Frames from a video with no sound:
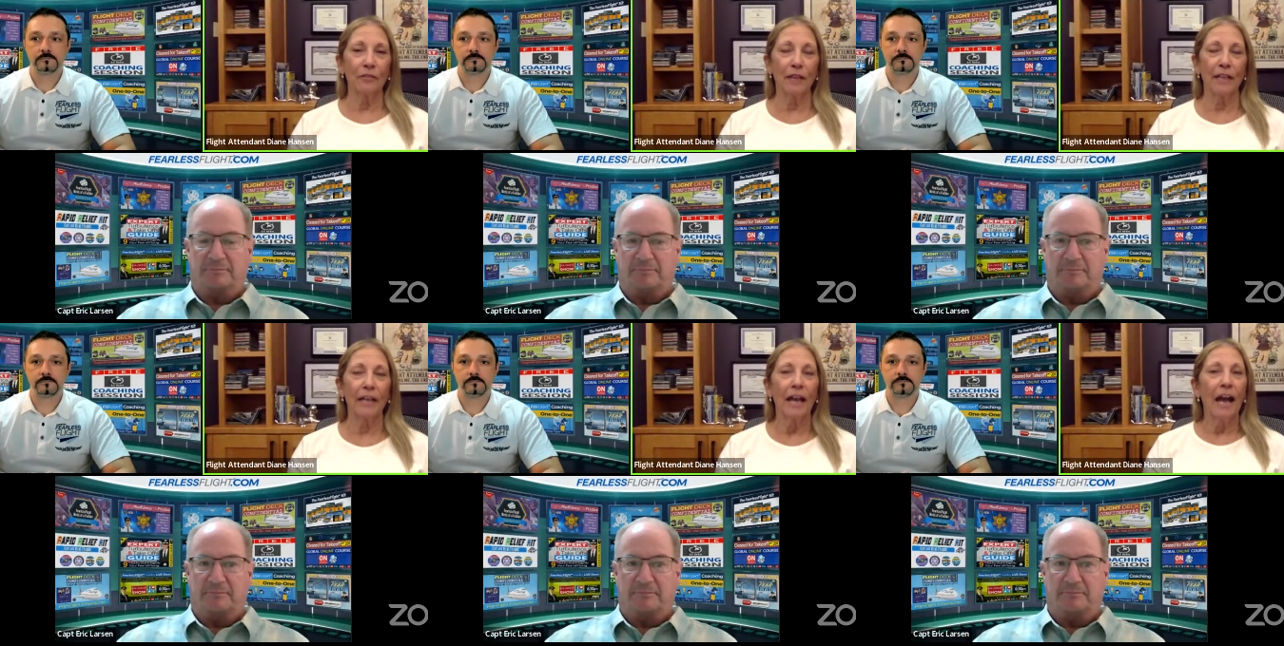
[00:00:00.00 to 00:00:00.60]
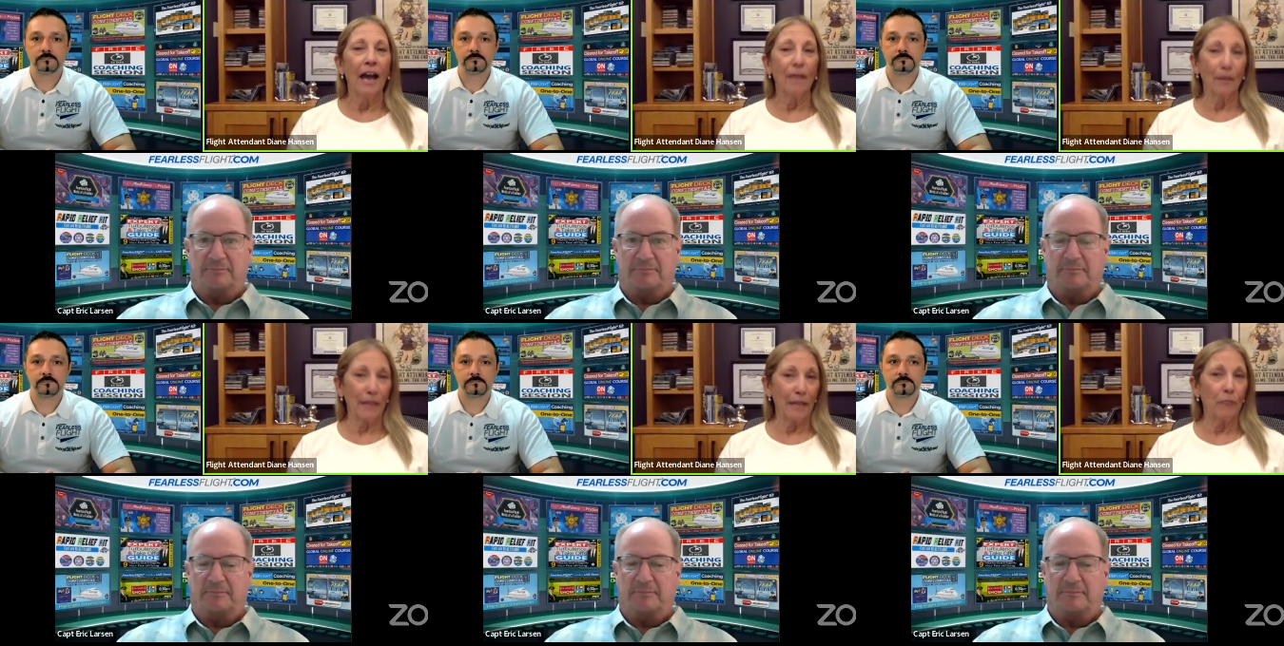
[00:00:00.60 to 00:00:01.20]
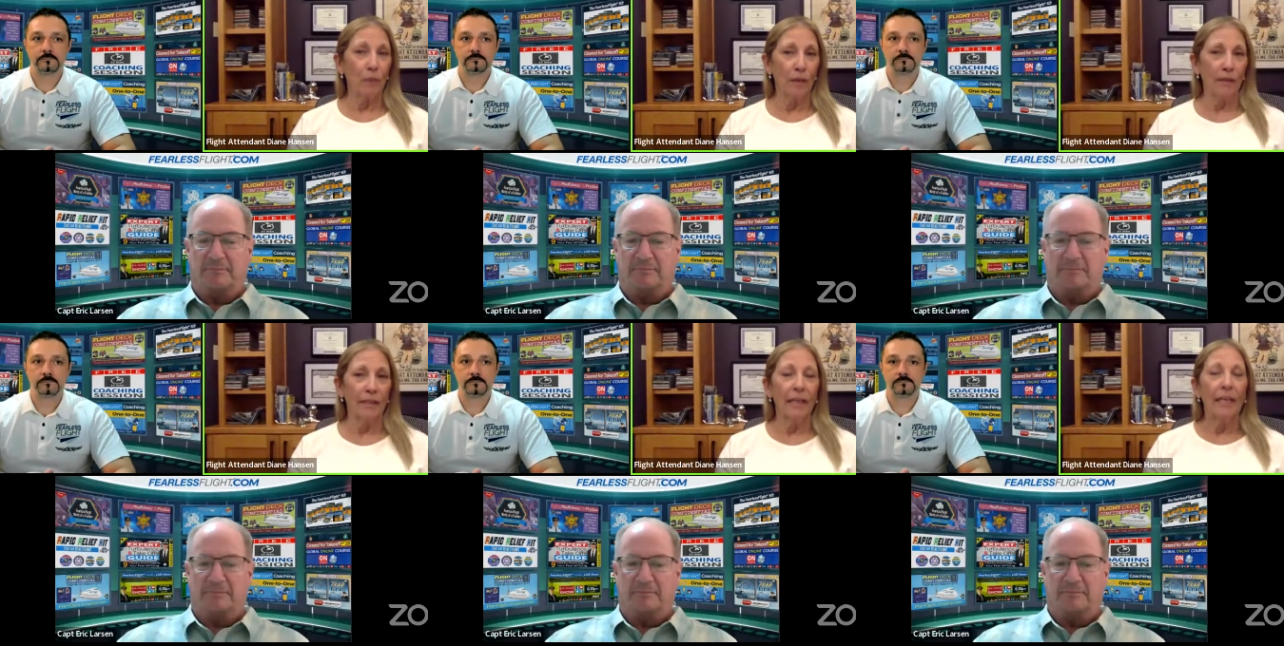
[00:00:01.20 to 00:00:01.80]
Speaker 1: of flying, I've already had
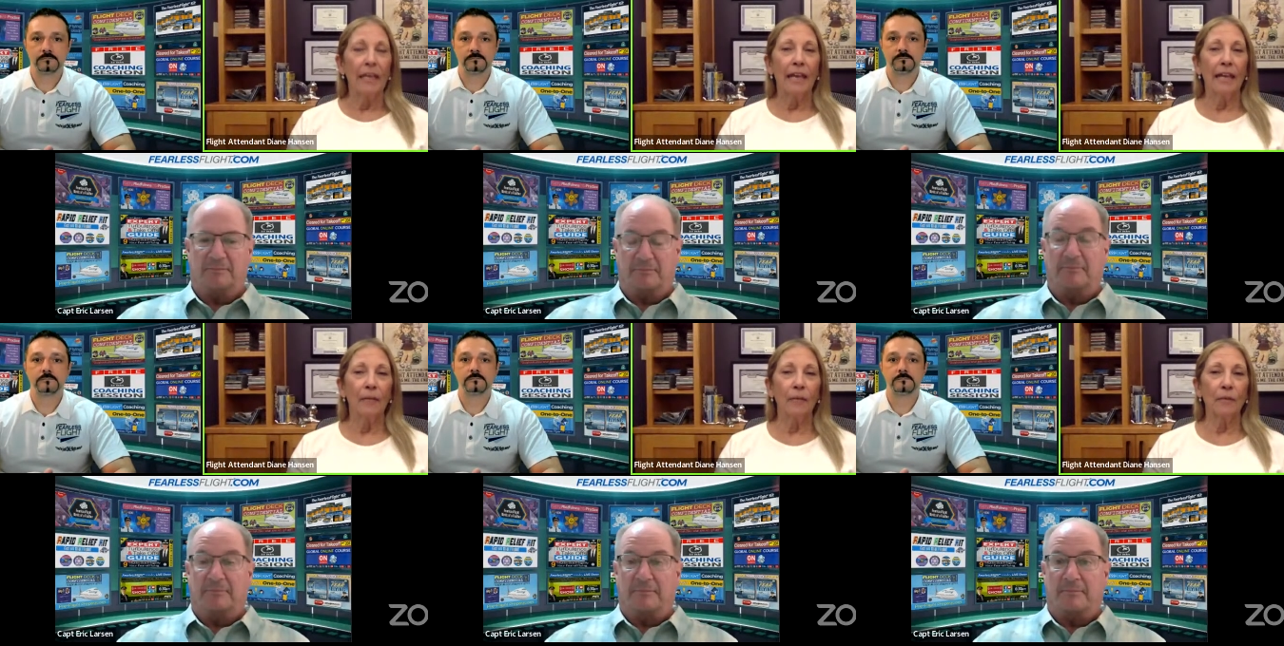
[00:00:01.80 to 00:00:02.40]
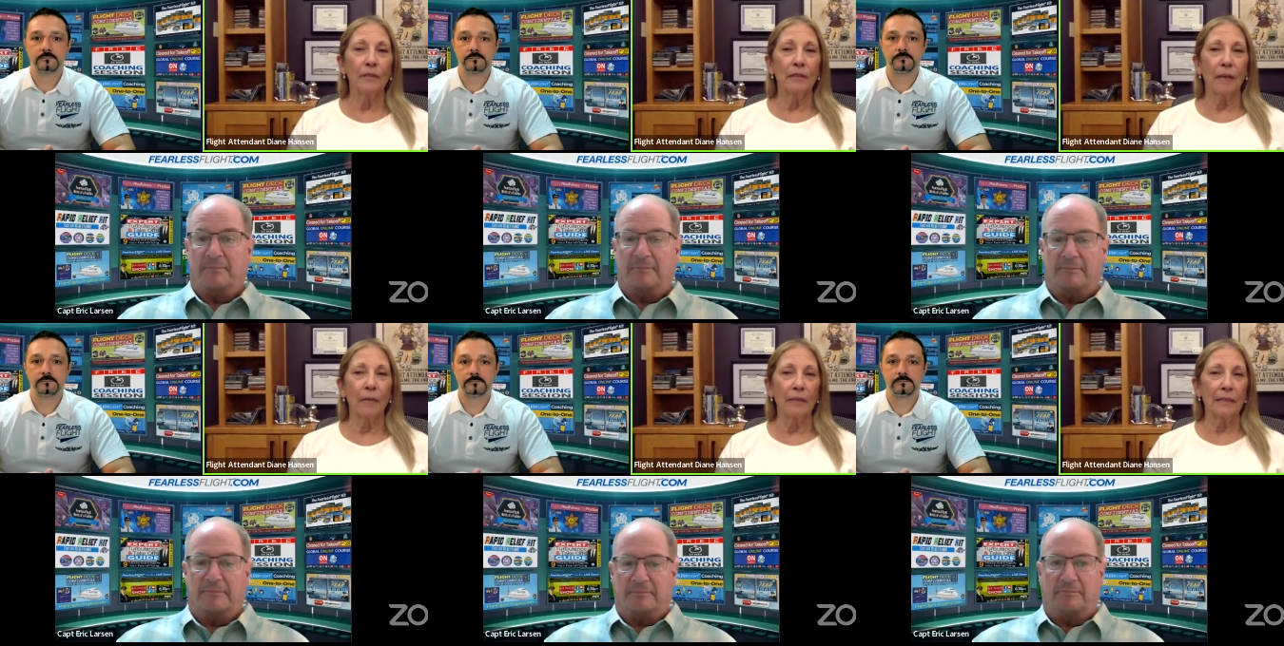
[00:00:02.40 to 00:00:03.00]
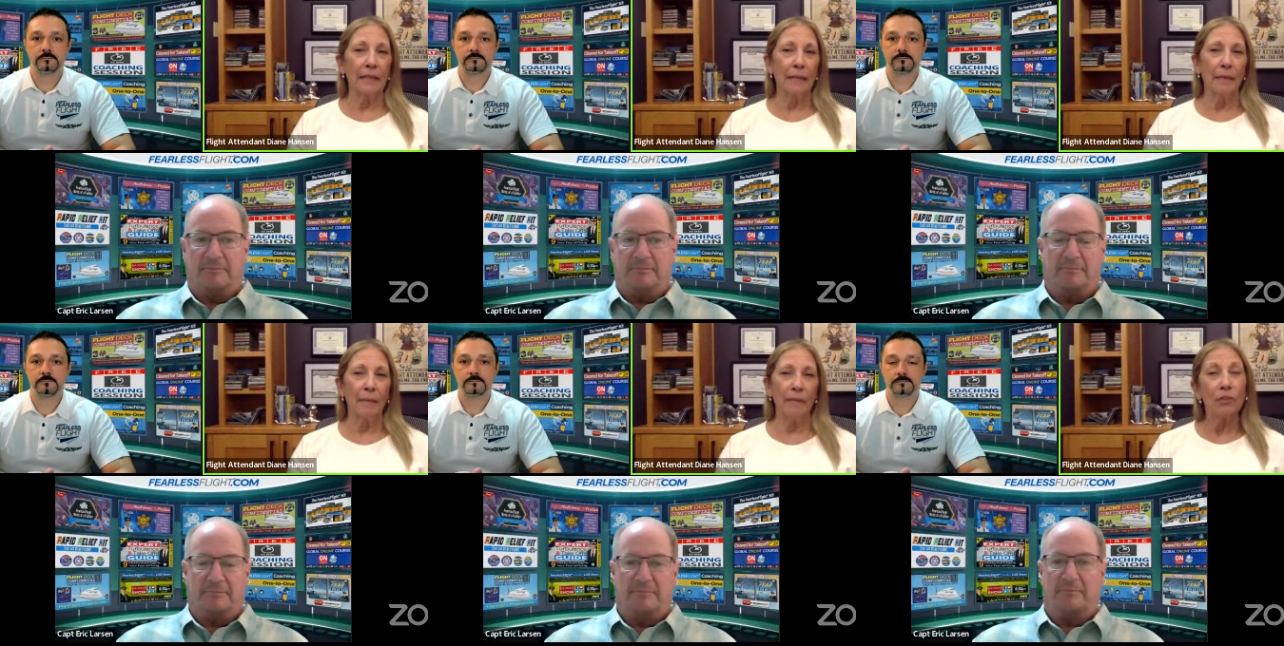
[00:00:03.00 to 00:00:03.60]
one. And it was, I want to say
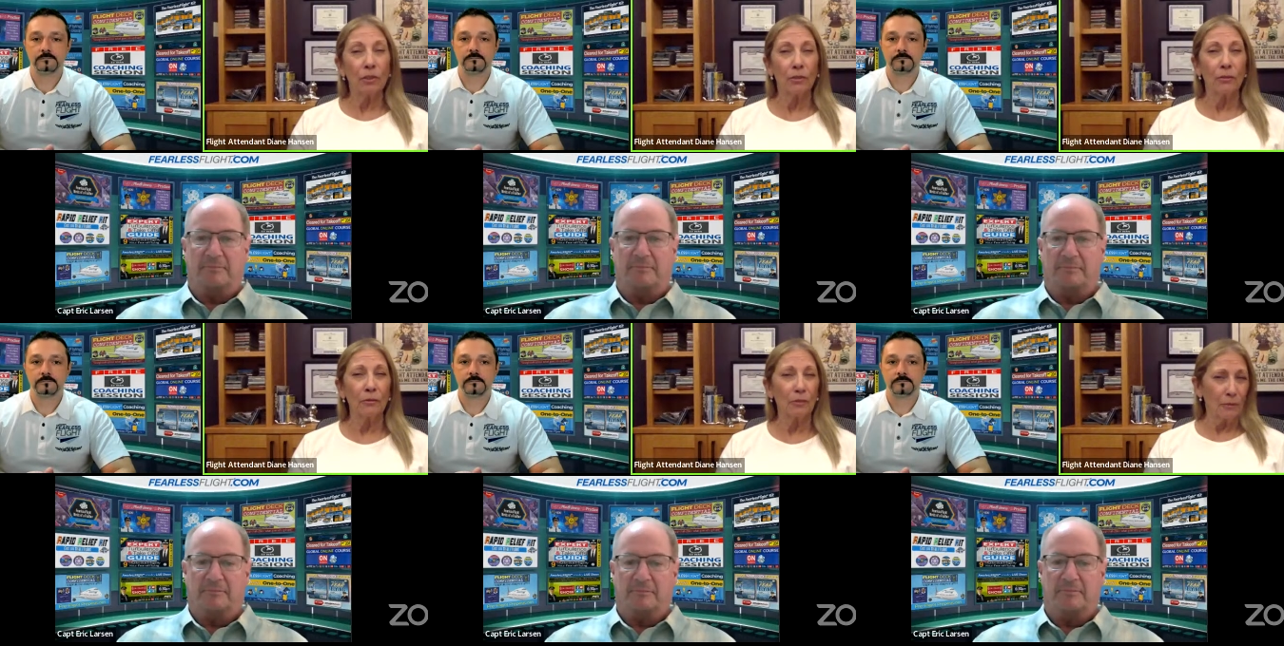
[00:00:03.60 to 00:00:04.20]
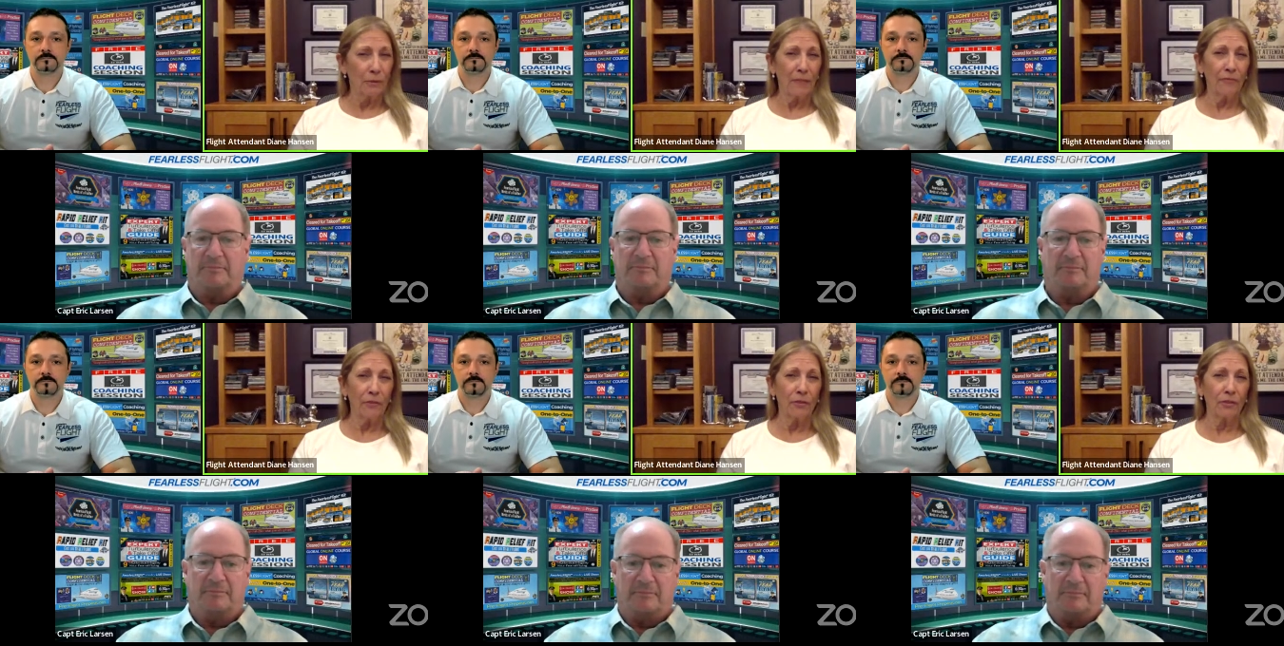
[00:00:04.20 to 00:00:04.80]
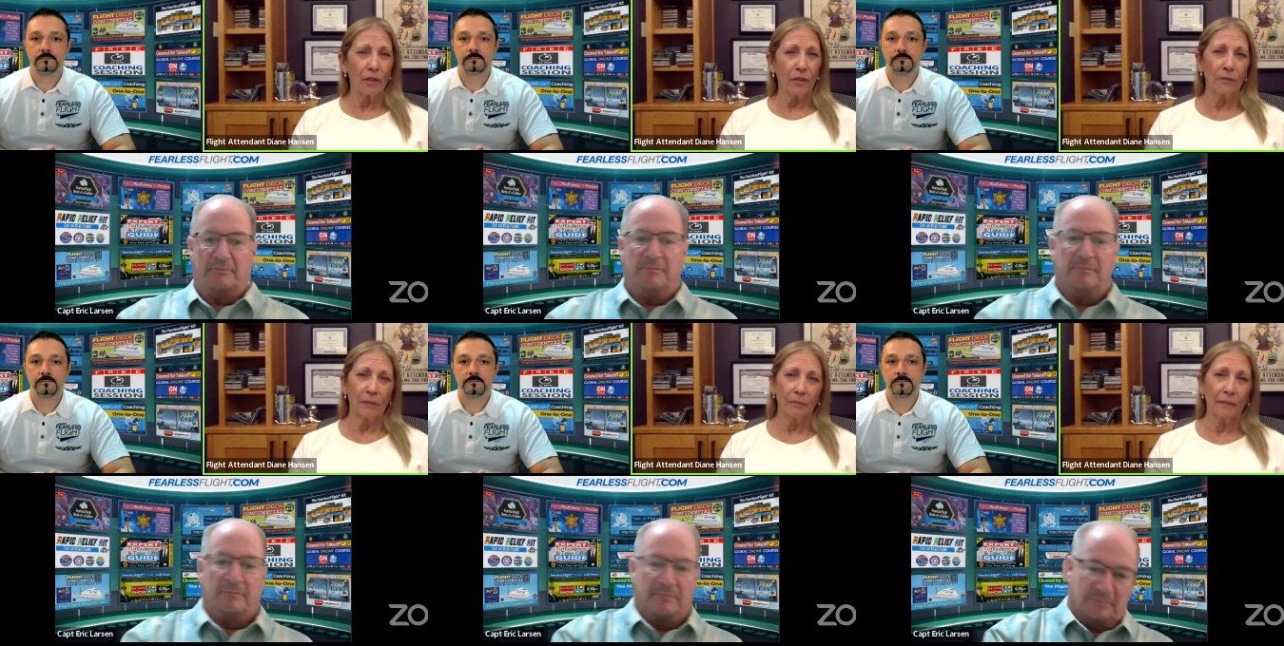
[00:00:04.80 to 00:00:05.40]
maybe two, two and a half years ago,
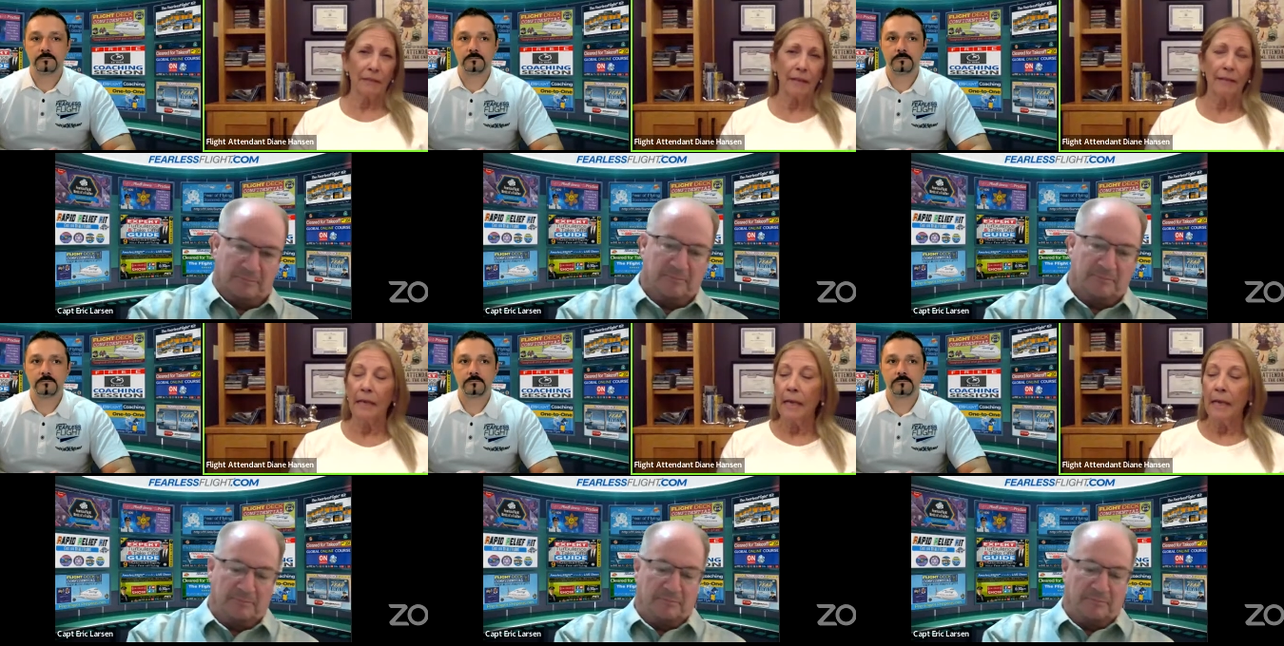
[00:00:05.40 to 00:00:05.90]
something like that.